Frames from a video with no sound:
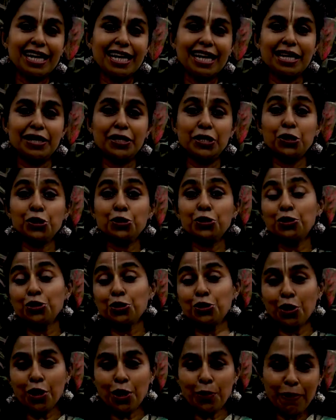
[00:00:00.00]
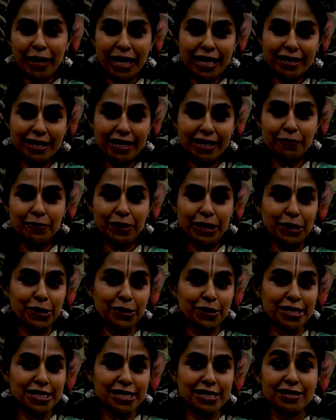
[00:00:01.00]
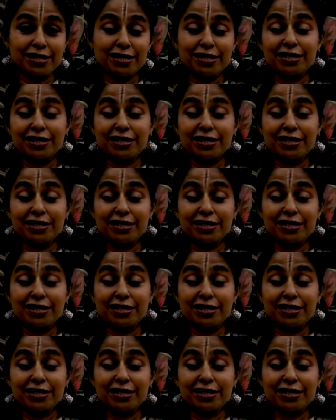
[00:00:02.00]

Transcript: And do not panic, because